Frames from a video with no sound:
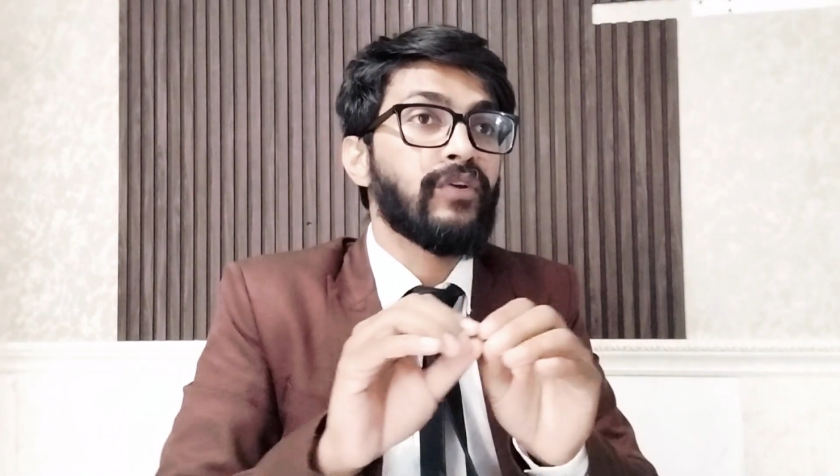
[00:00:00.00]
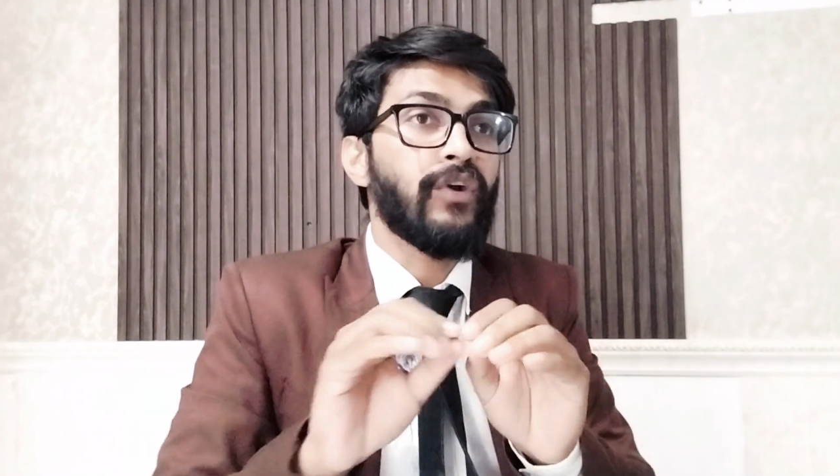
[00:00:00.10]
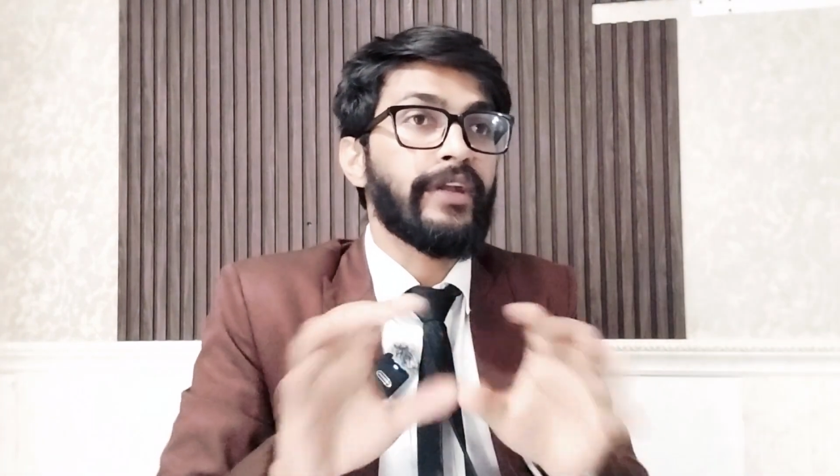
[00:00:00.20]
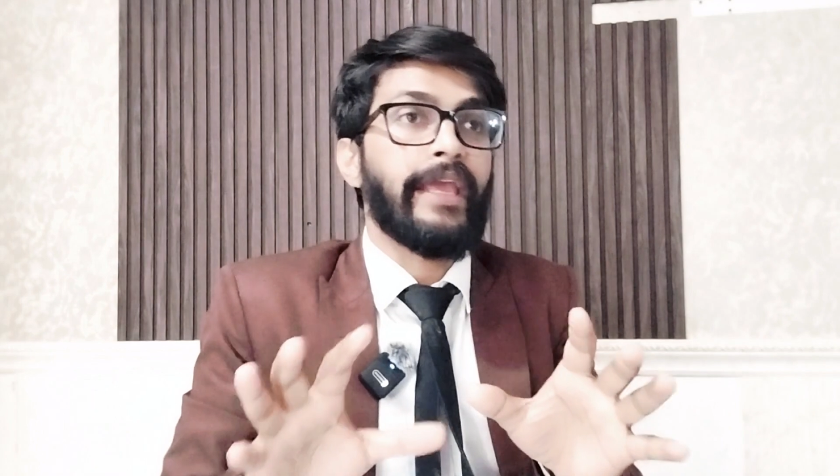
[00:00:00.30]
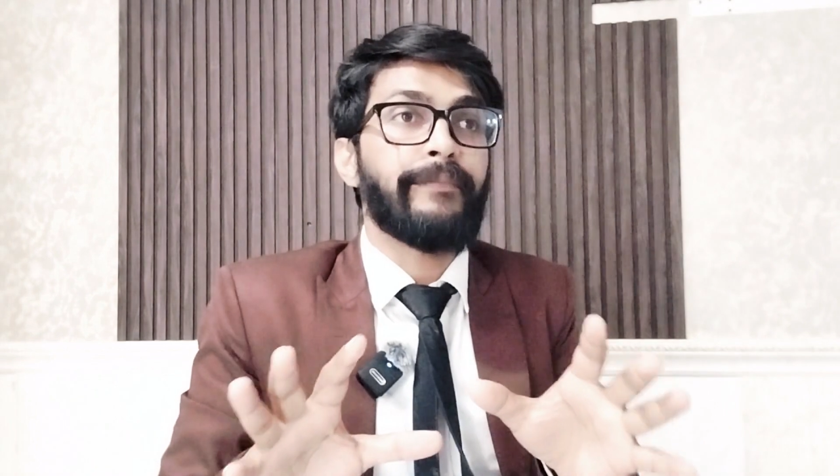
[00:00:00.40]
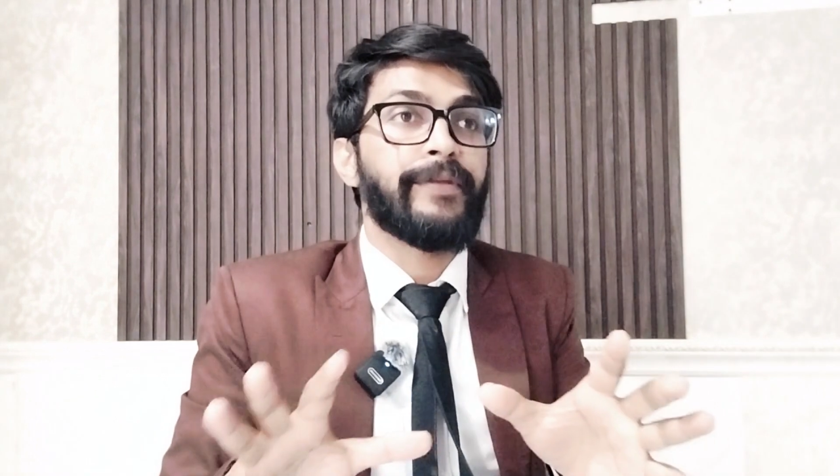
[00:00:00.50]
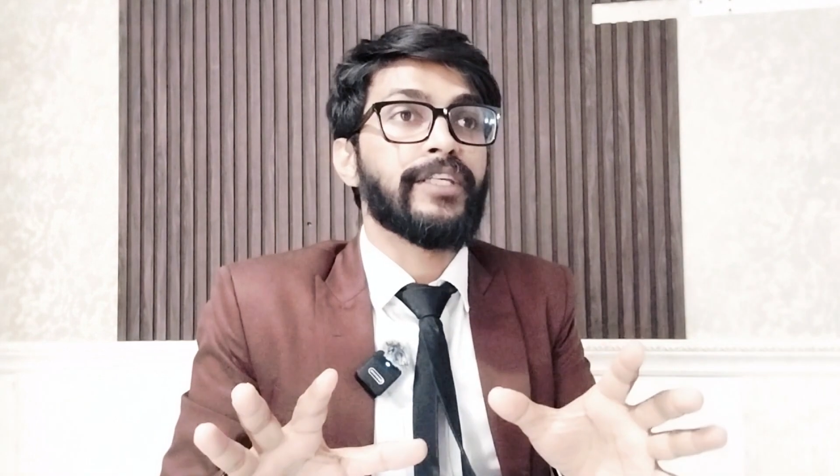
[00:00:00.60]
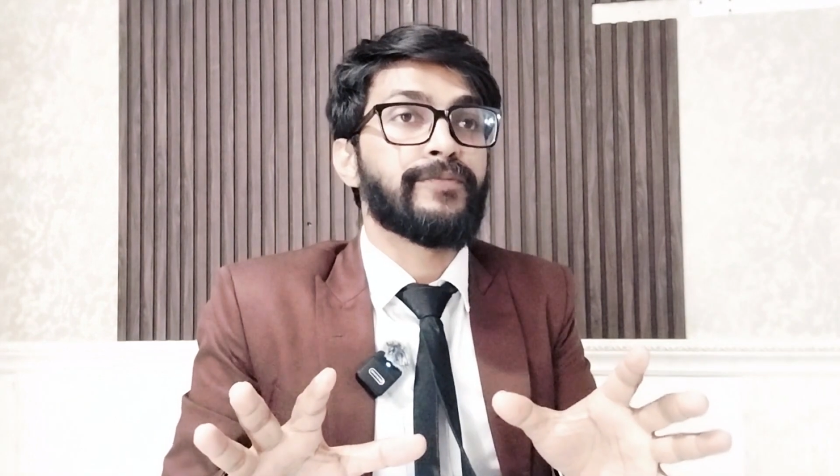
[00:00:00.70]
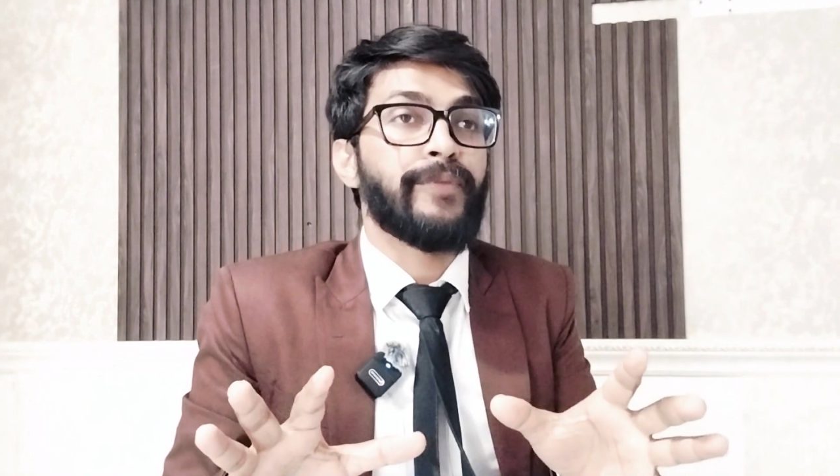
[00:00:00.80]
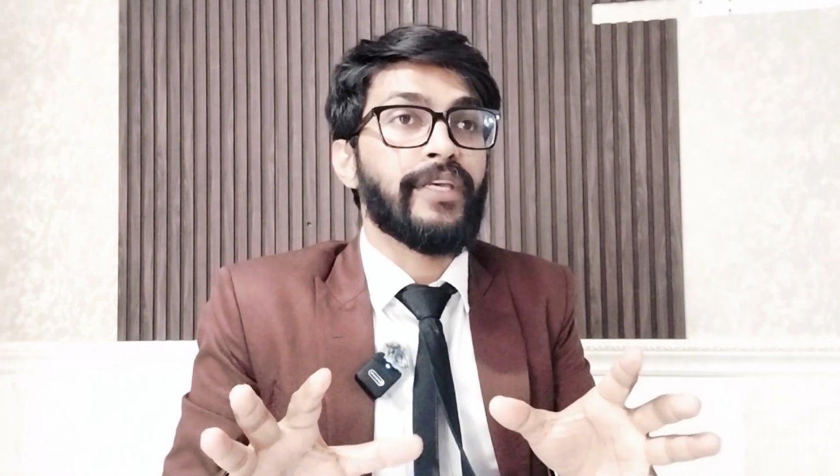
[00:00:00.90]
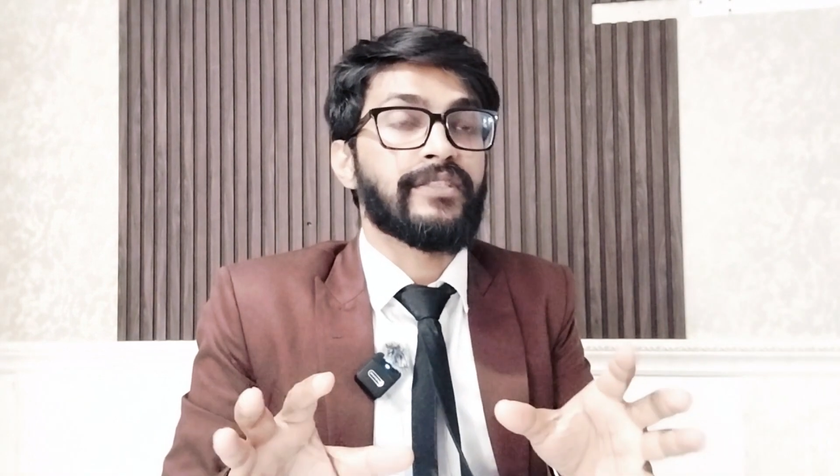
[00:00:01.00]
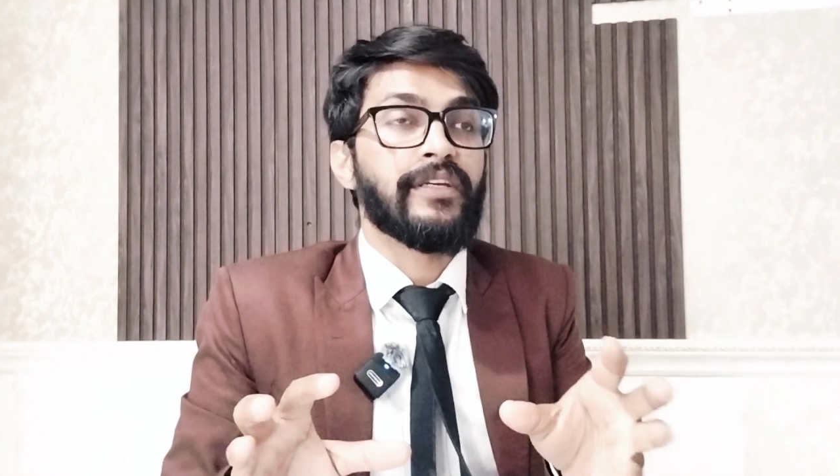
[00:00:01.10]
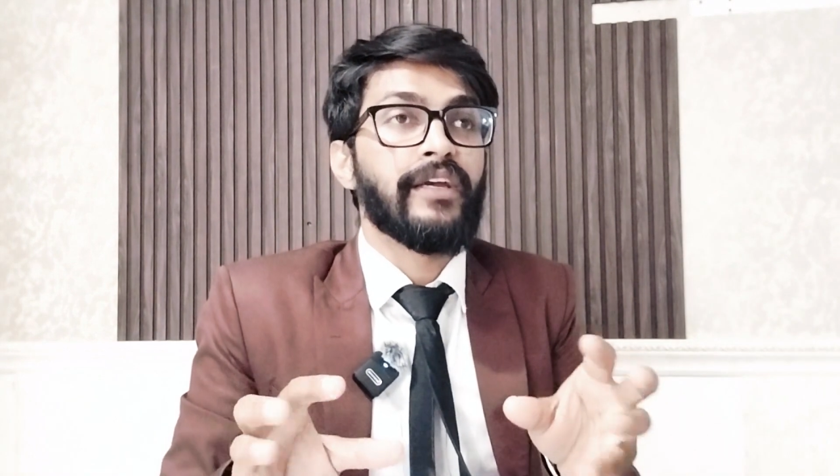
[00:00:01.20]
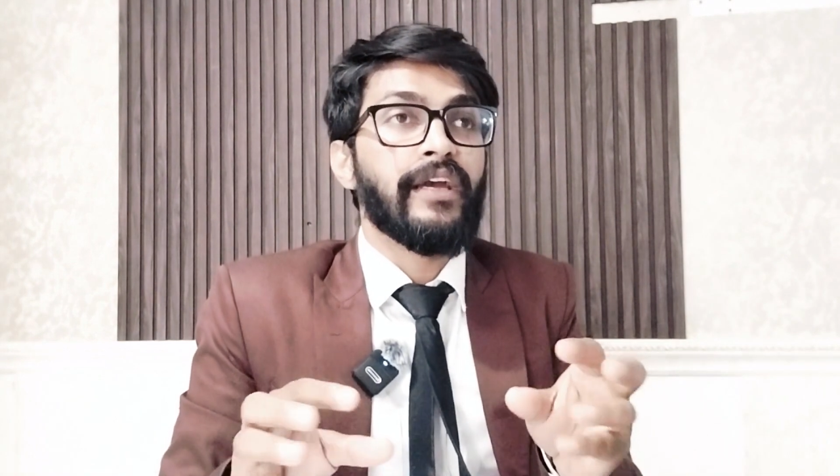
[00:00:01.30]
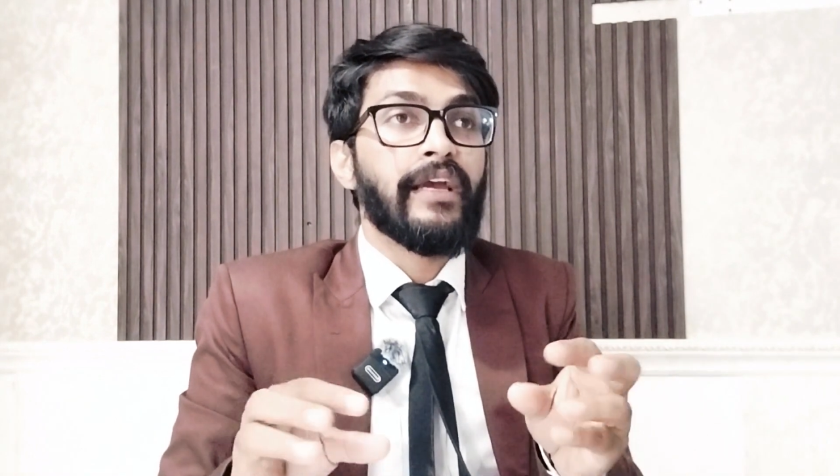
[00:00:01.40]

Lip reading: not empty space.